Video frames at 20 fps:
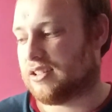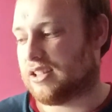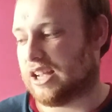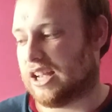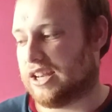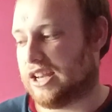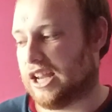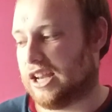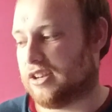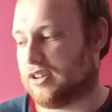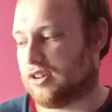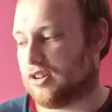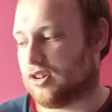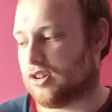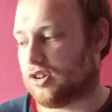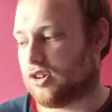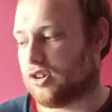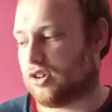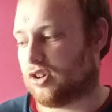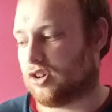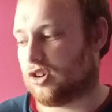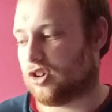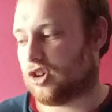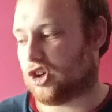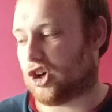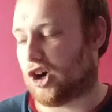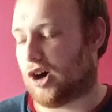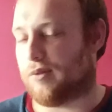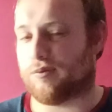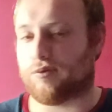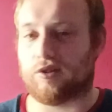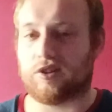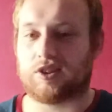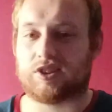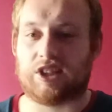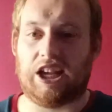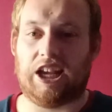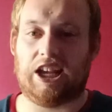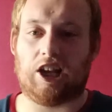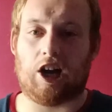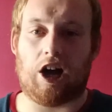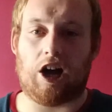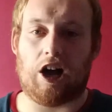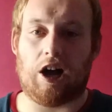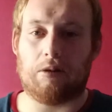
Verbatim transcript: And then Conference League.